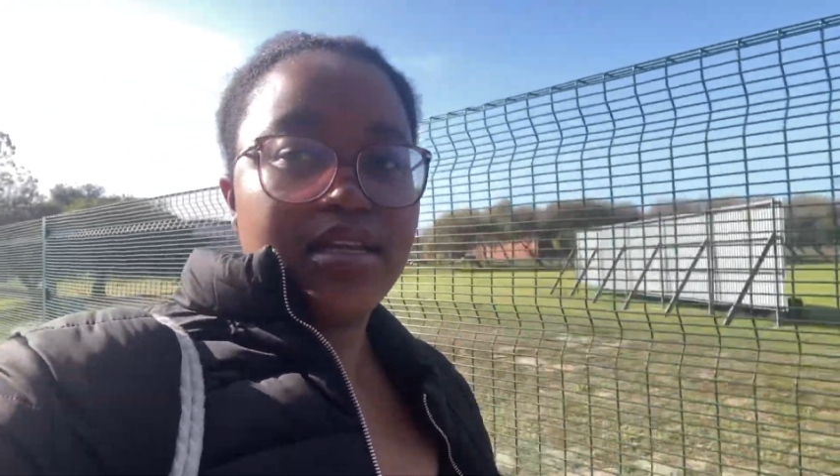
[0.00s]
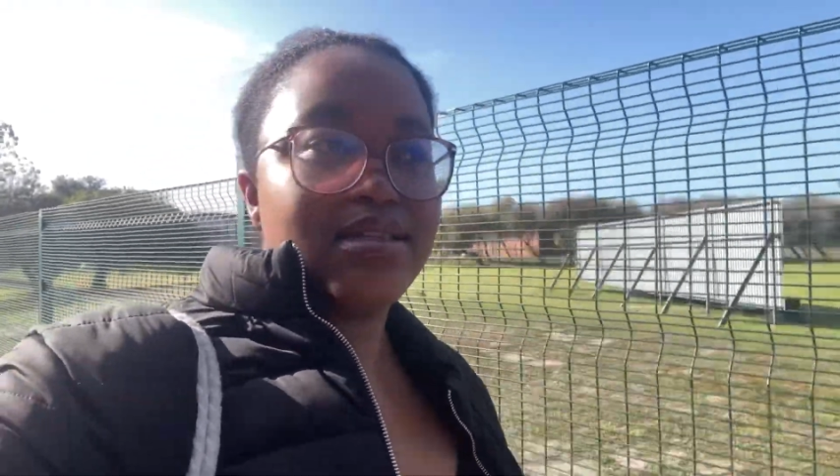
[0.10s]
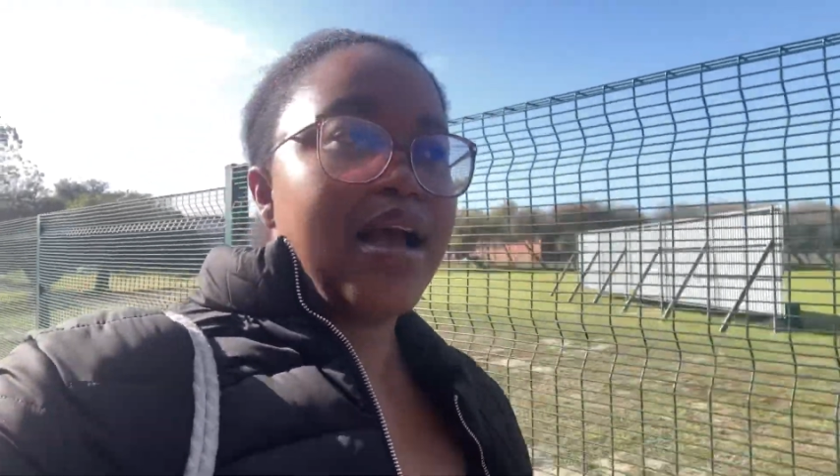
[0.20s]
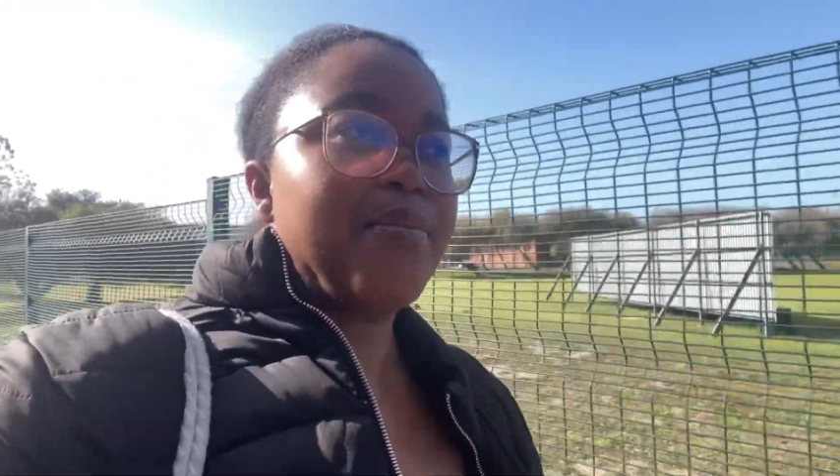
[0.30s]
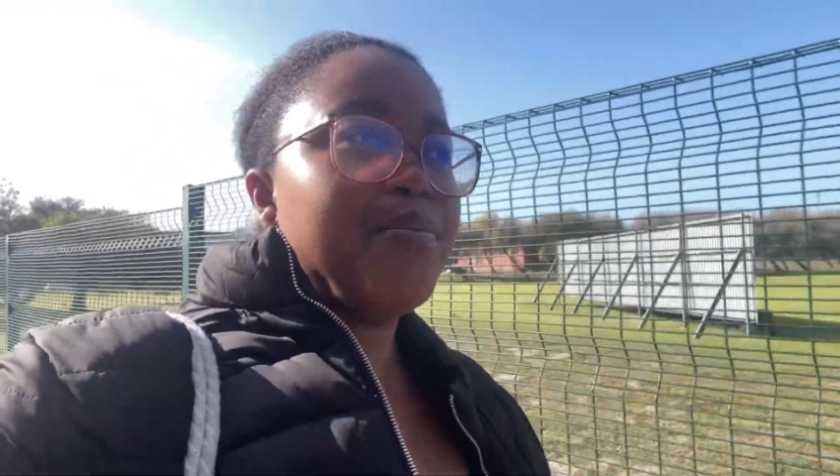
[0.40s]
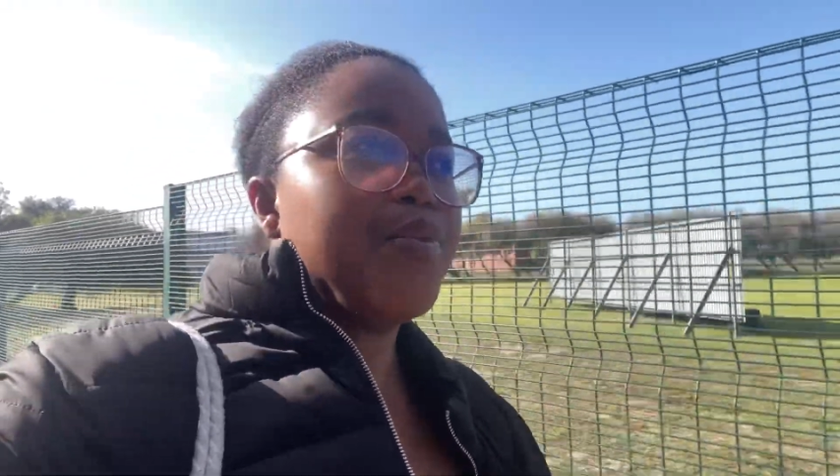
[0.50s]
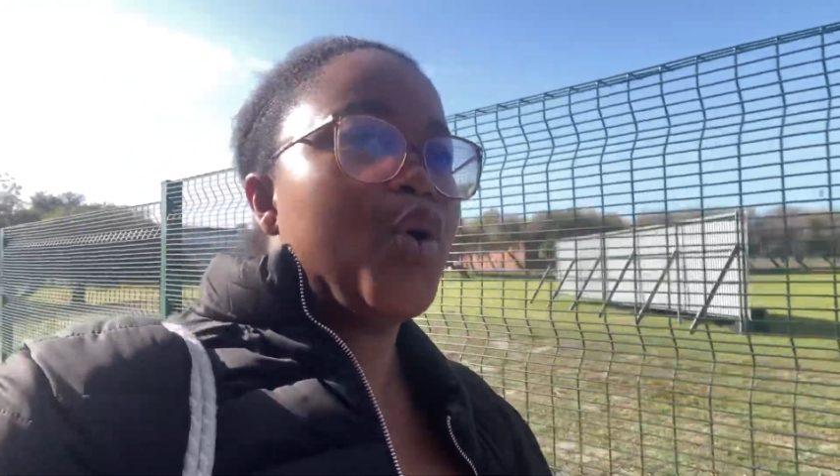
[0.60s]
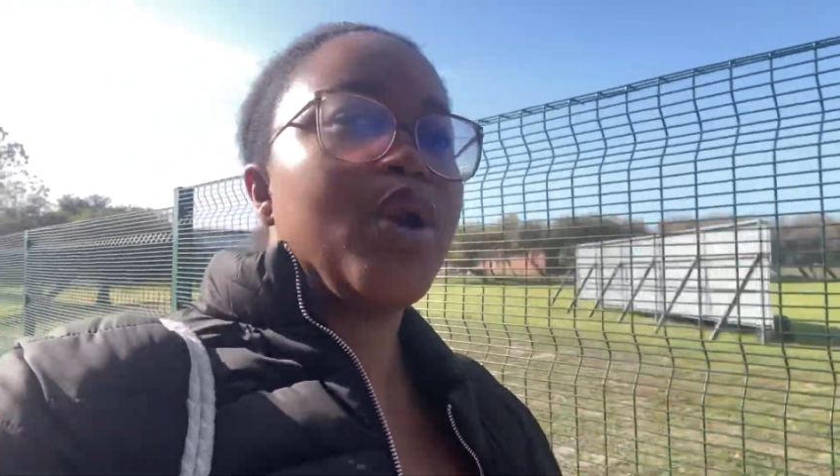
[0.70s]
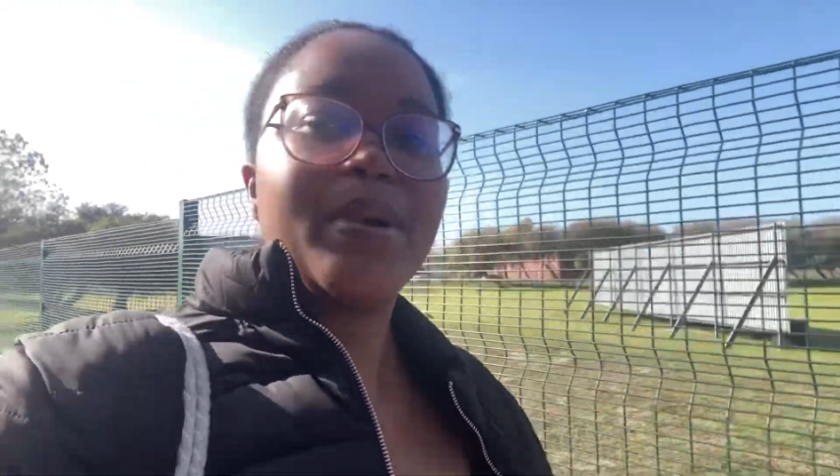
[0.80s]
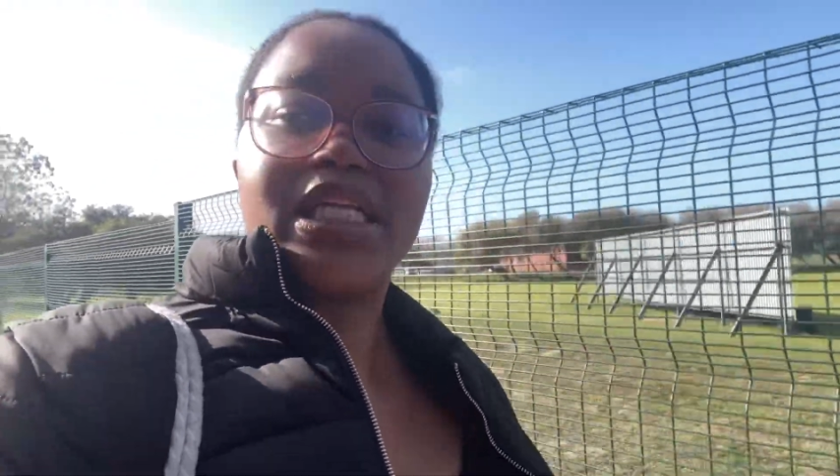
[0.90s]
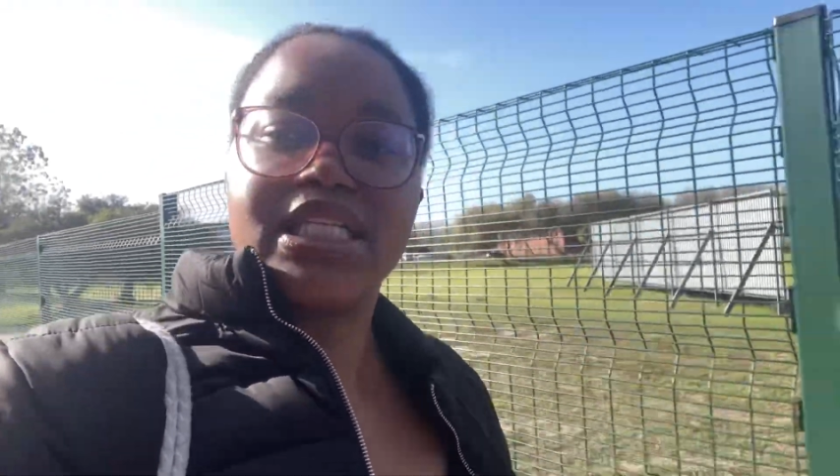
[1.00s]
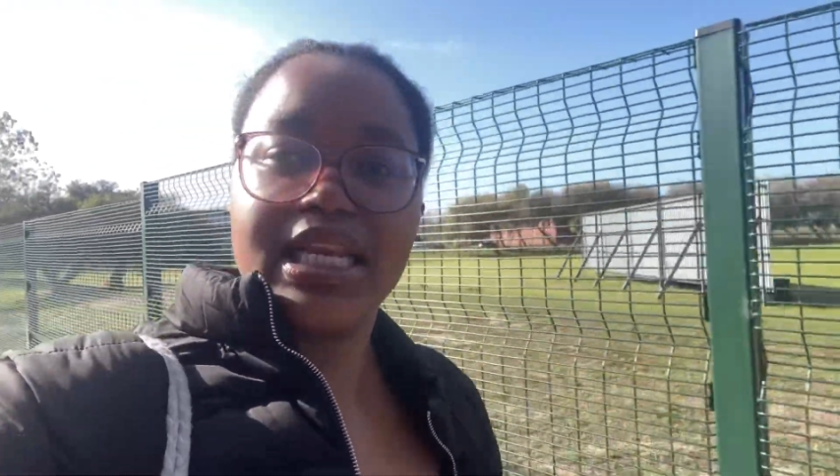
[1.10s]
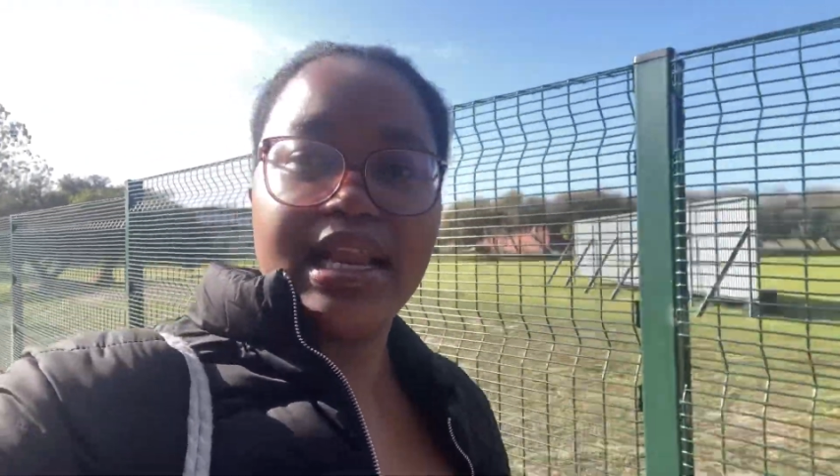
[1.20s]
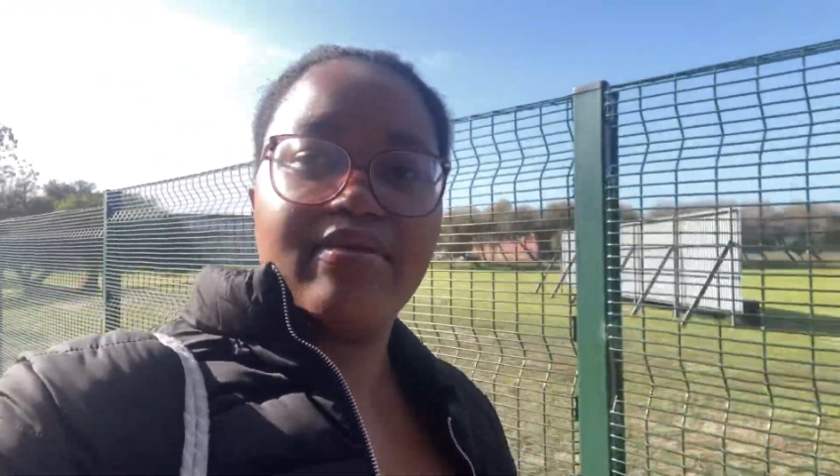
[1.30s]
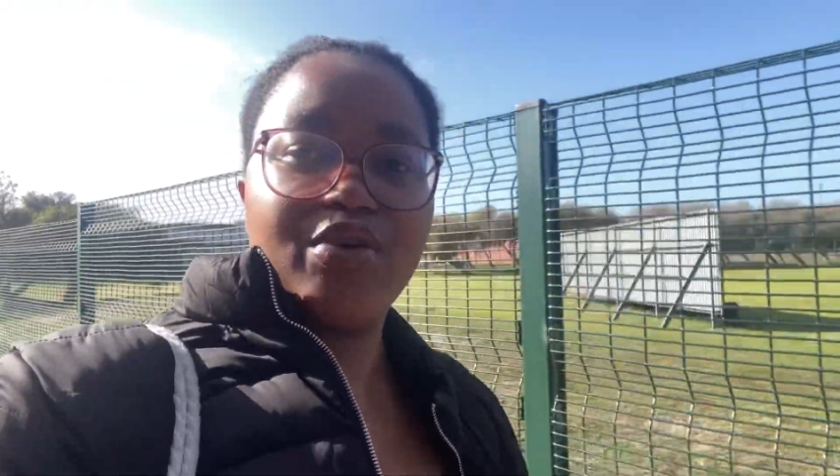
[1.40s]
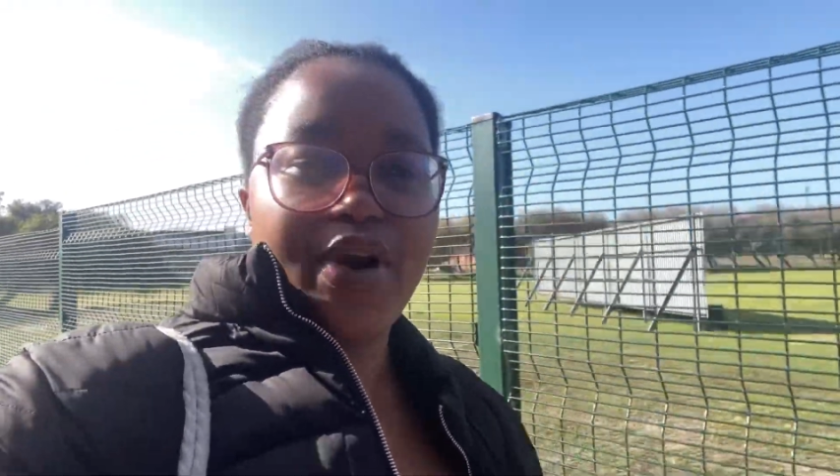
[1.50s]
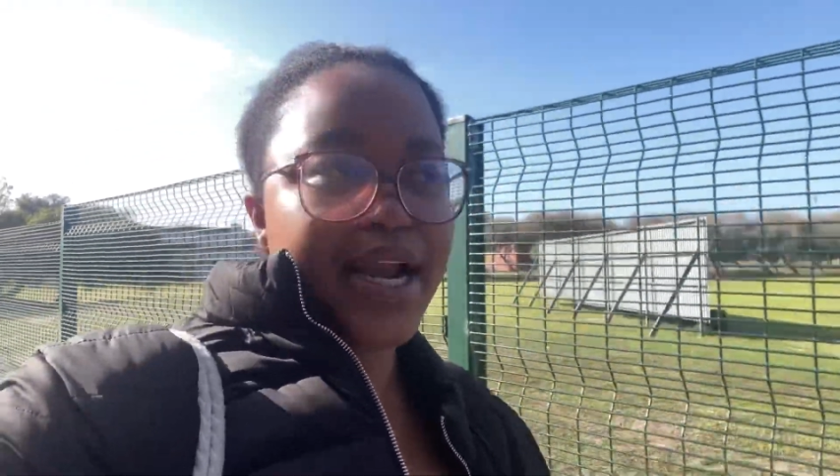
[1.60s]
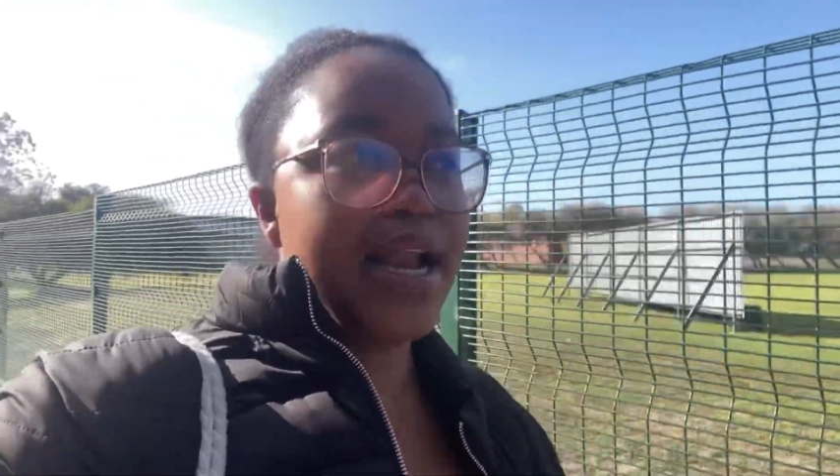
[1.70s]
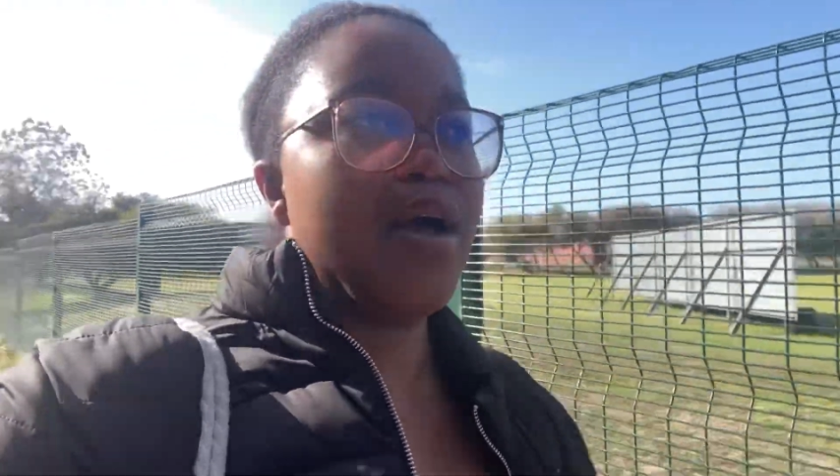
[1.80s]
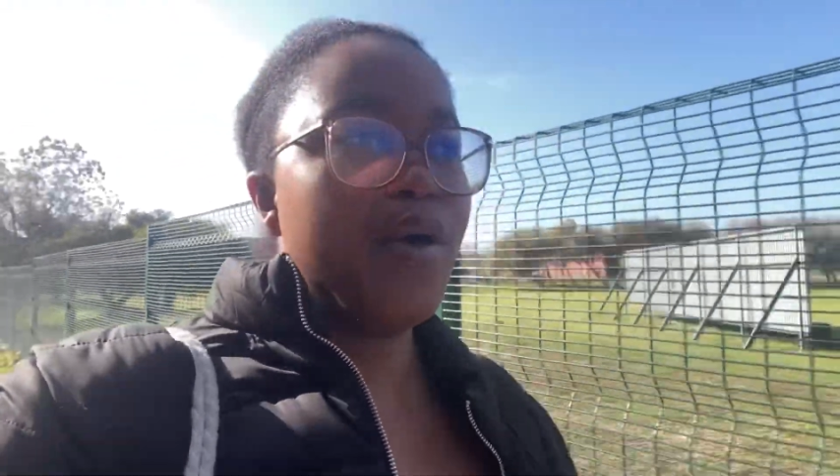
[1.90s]
It's like 11:15 right
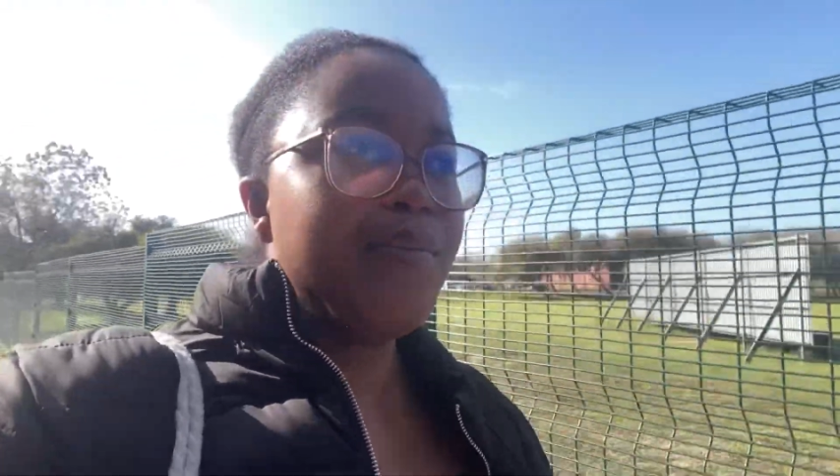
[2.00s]
now.